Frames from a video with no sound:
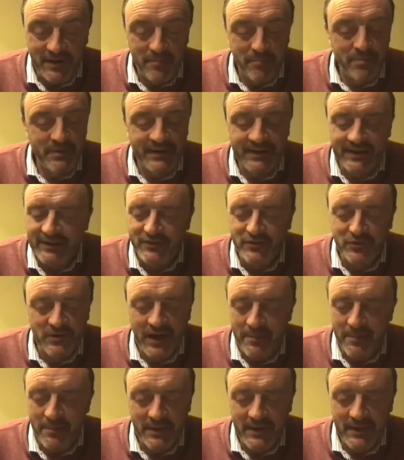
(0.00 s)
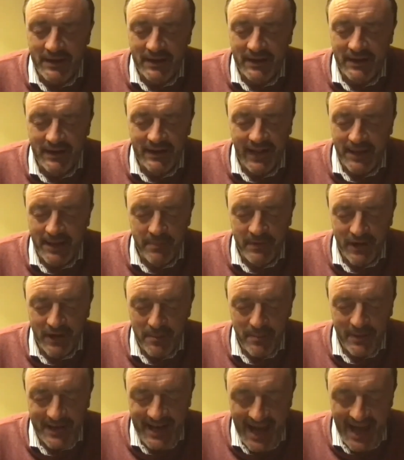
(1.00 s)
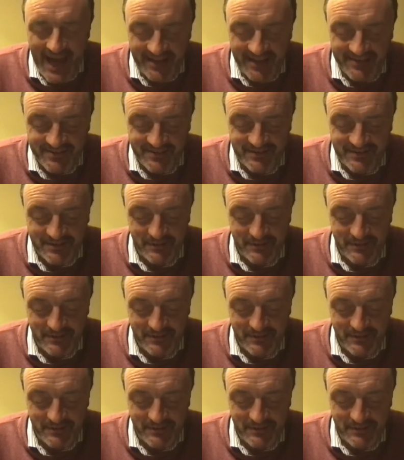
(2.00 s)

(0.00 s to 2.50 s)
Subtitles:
please do not let me come in last.